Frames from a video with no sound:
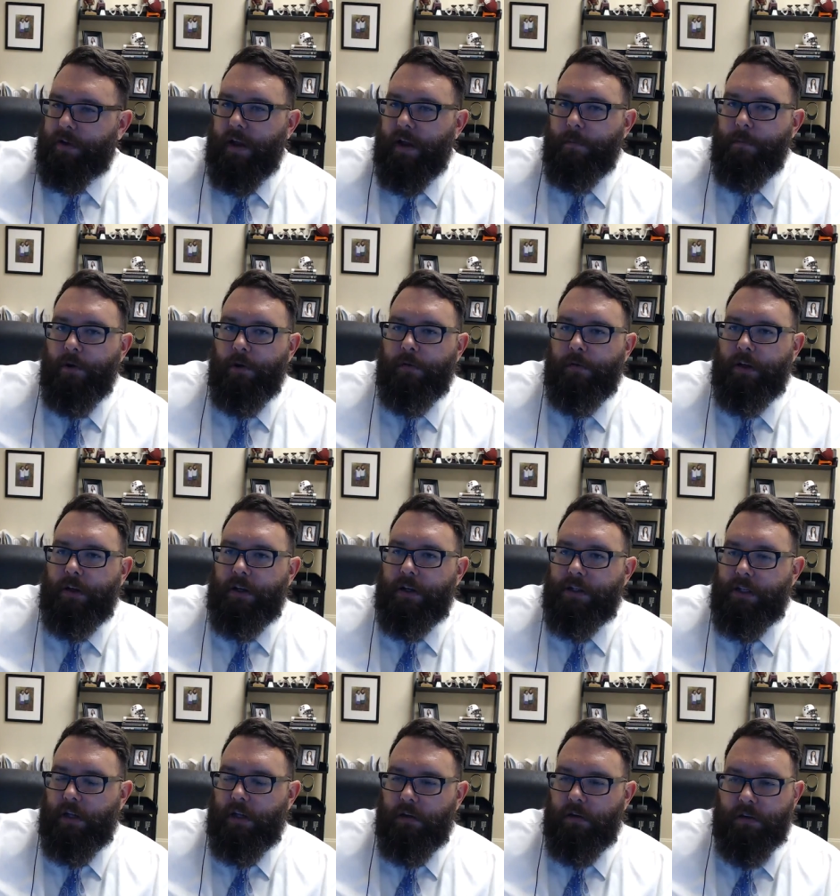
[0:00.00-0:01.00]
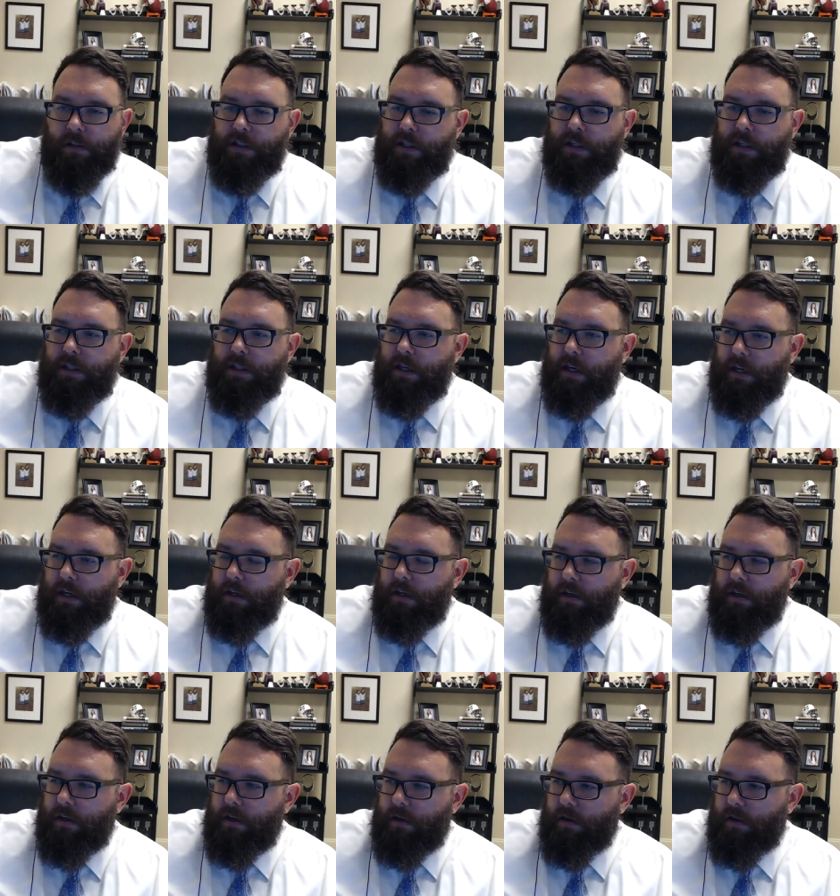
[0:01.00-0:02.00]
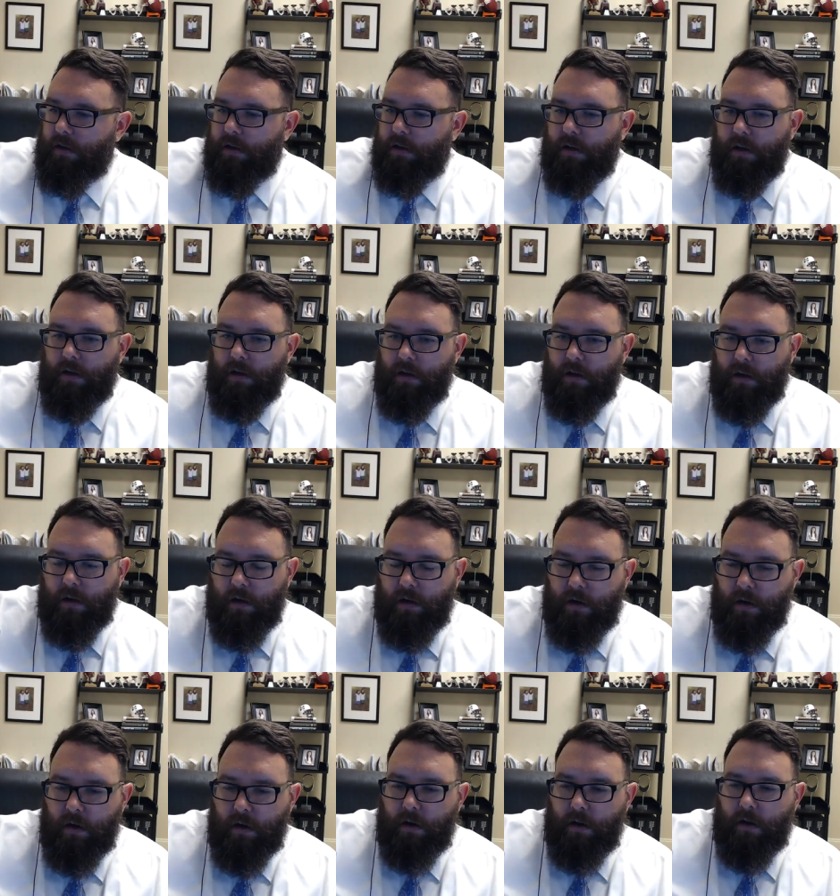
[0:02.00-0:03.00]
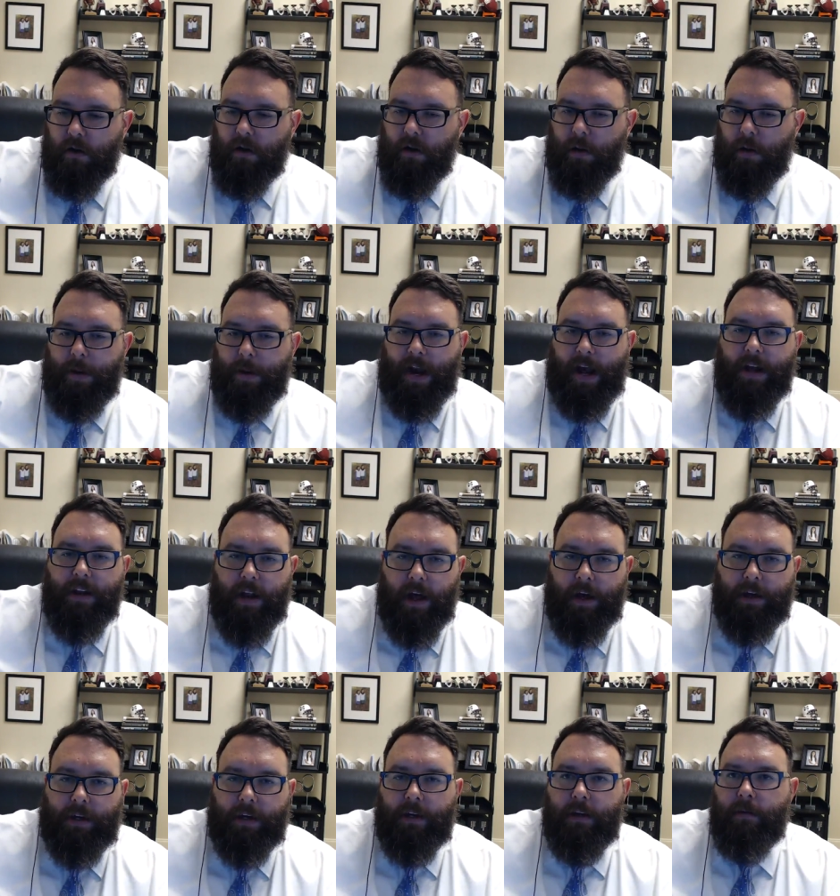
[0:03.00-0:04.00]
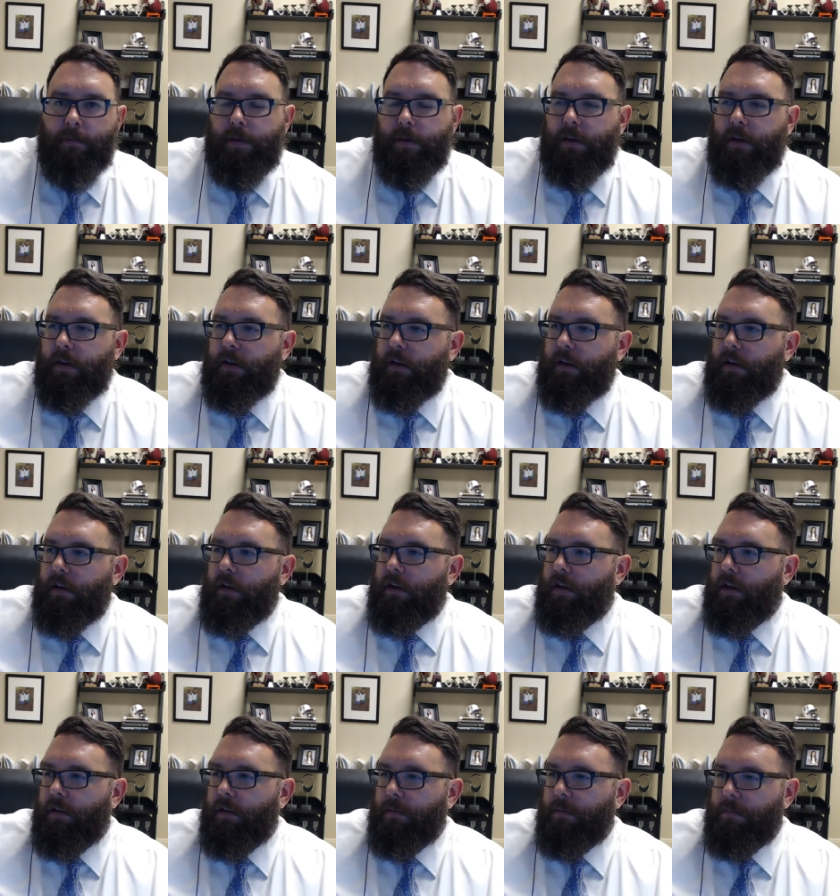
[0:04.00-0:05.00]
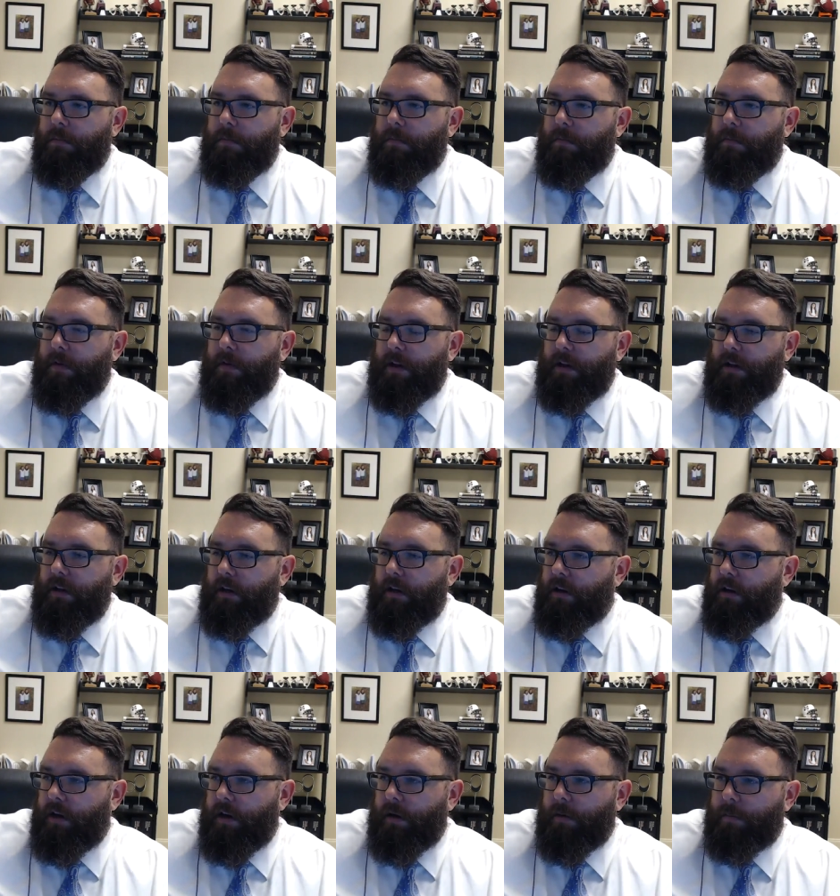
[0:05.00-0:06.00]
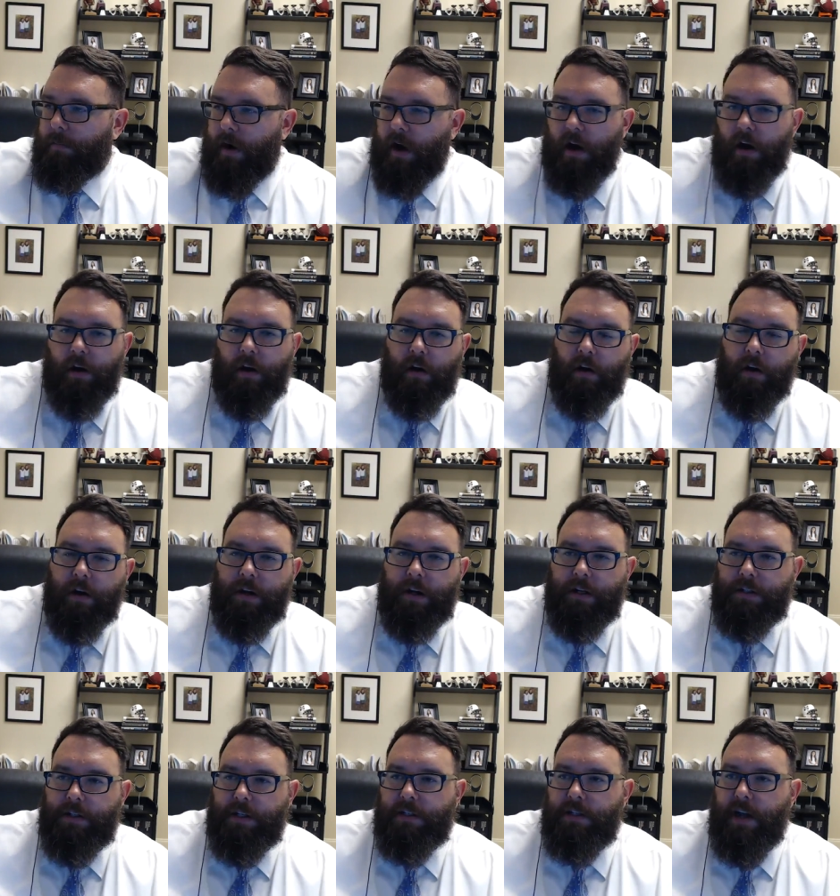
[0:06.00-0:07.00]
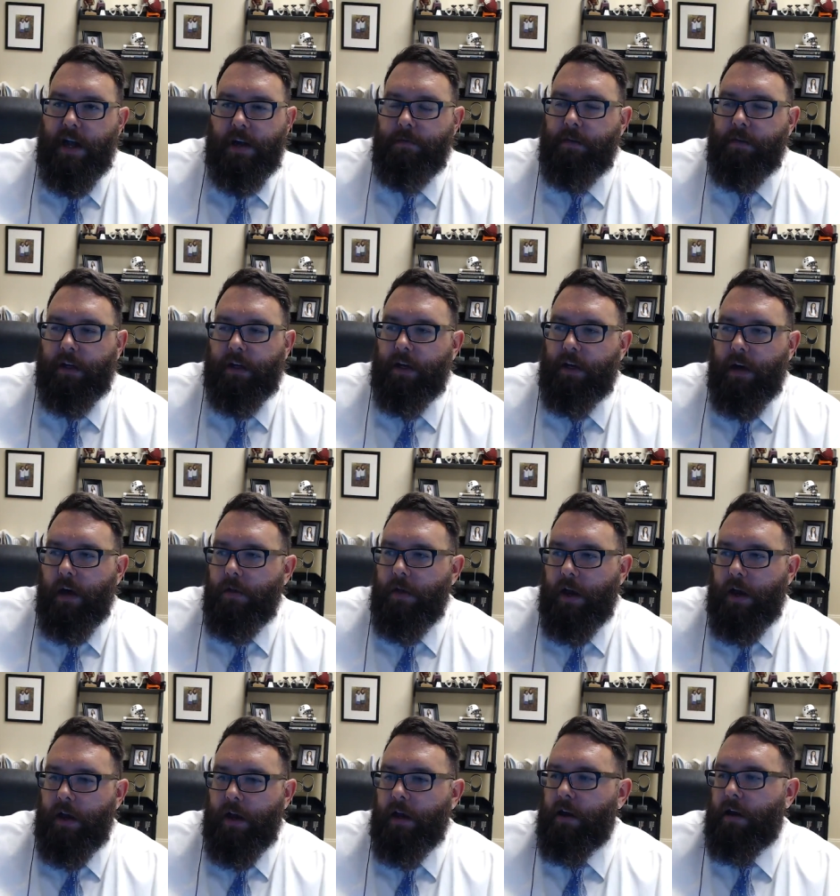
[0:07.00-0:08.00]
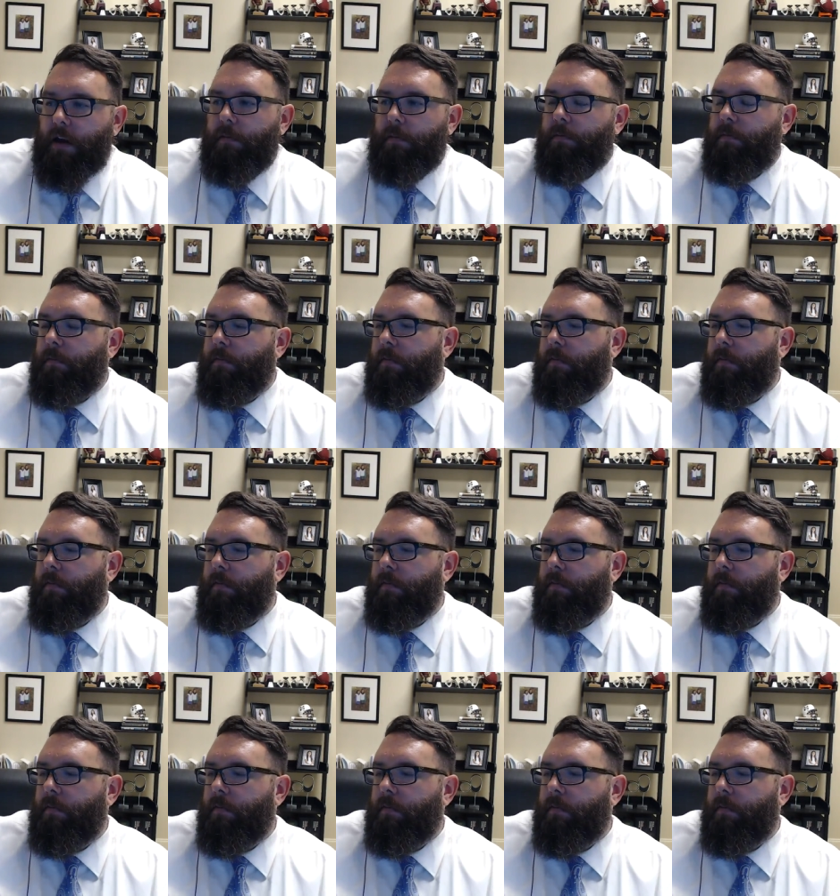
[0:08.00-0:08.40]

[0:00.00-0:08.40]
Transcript: that movie is long since dead. I mean, I like it, but, your modern audience is not even going to know that name.